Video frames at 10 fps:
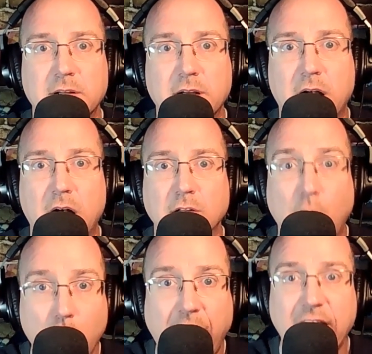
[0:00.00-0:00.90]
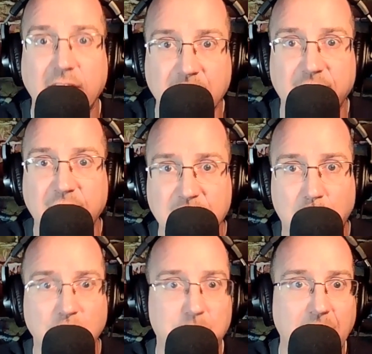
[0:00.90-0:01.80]
uh, locate
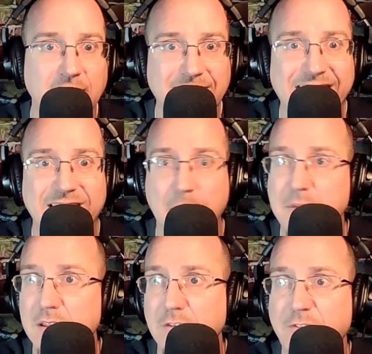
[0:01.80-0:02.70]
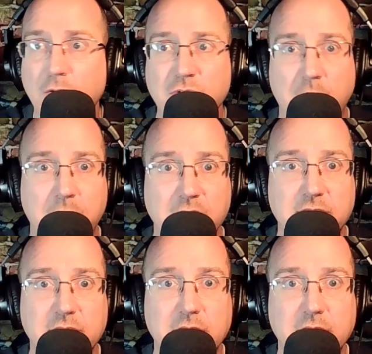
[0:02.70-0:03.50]
individuals by linking them to their phone numbers.